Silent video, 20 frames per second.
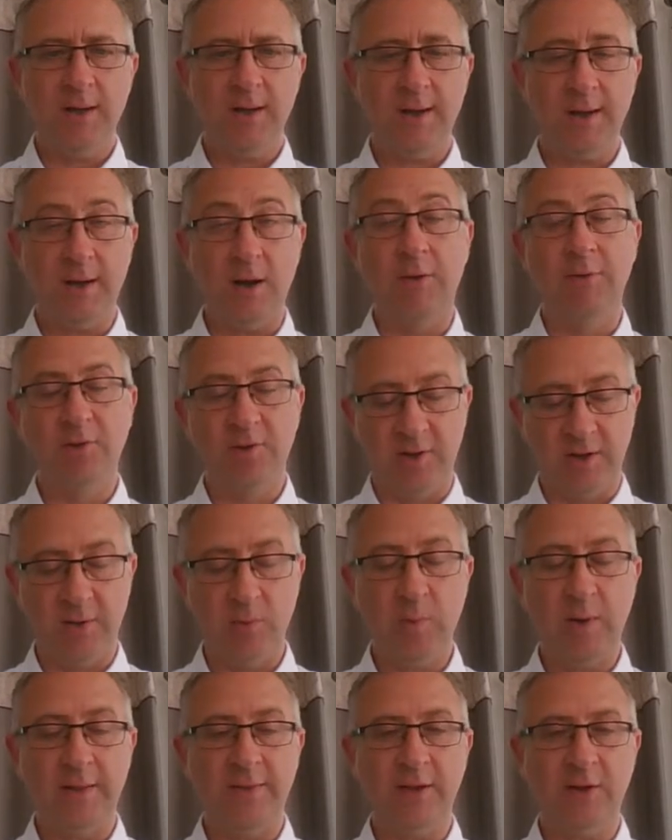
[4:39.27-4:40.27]

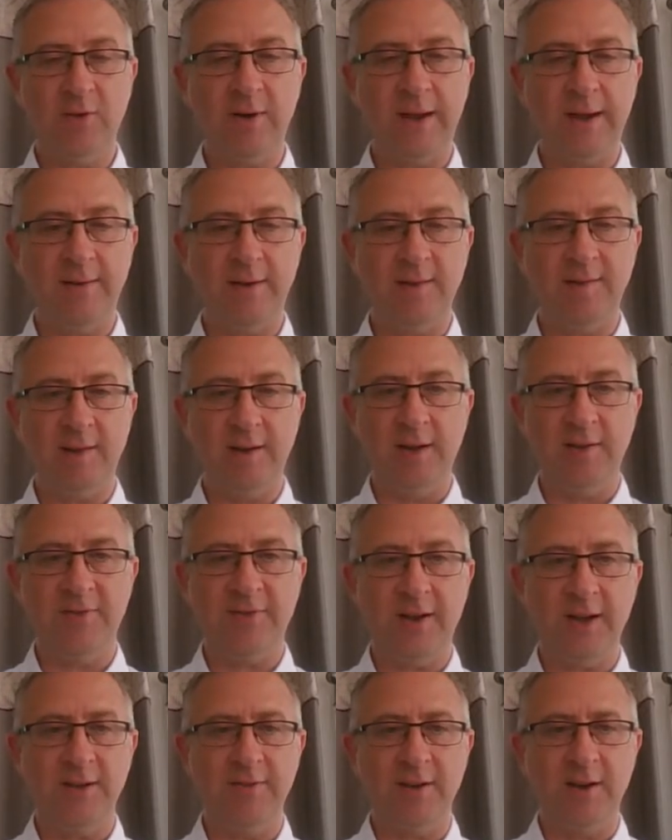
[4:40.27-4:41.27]
obviously when the ground is in her
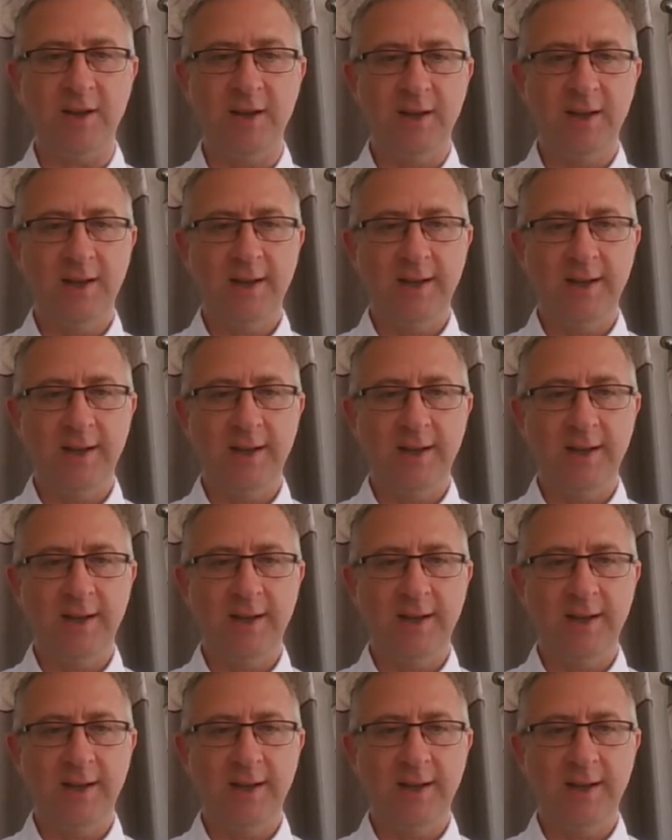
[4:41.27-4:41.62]
favour.